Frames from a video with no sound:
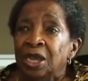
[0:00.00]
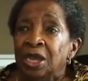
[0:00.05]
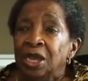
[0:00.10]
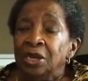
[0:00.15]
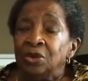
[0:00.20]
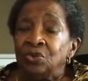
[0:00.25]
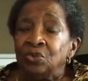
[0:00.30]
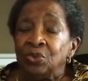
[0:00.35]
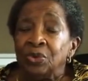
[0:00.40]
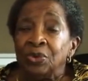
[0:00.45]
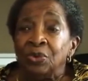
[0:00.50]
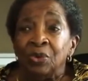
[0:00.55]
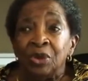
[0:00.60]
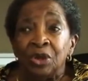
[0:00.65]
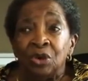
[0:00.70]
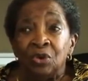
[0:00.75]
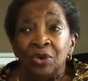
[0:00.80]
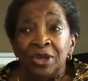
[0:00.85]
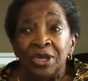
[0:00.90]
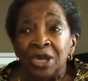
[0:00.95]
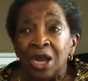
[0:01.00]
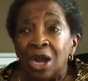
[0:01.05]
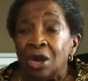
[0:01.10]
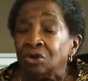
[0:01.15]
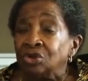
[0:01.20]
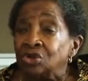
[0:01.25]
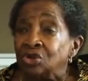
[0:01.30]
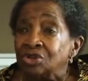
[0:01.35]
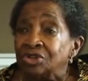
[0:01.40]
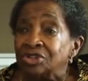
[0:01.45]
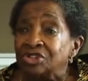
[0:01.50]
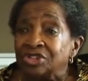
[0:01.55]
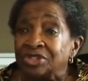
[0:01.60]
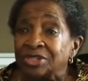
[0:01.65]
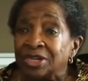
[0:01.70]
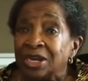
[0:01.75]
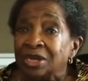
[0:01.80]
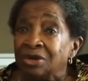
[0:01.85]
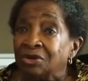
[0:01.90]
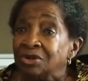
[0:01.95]
And we were going out on
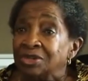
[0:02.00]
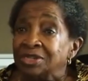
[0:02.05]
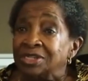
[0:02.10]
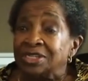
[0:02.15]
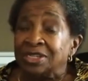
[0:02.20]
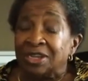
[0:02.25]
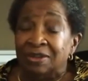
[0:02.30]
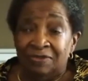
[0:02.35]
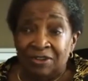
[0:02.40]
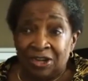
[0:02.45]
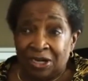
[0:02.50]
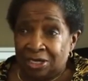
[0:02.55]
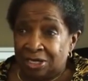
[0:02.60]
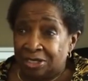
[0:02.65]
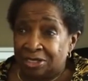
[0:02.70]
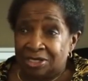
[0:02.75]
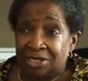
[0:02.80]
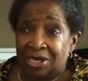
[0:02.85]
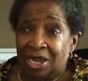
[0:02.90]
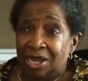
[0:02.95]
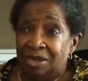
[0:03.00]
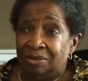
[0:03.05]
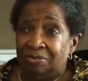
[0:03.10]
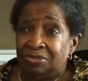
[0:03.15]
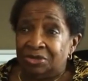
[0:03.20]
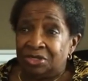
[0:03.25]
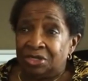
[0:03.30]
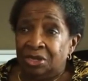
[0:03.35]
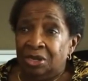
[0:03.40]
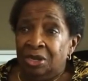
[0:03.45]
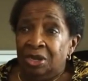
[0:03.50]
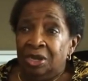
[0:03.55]
strike on several times.